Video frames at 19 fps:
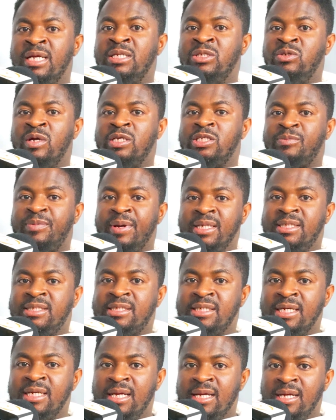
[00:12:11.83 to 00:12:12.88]
and you
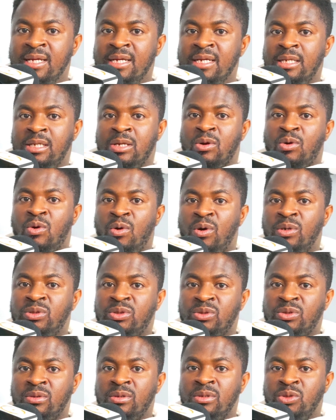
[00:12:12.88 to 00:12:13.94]
expect the
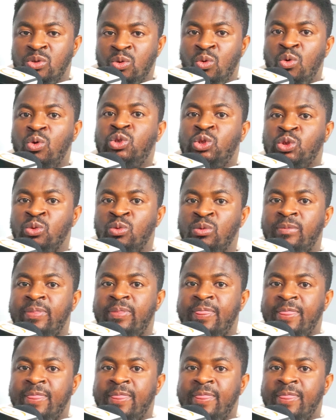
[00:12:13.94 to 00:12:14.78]
court to go through.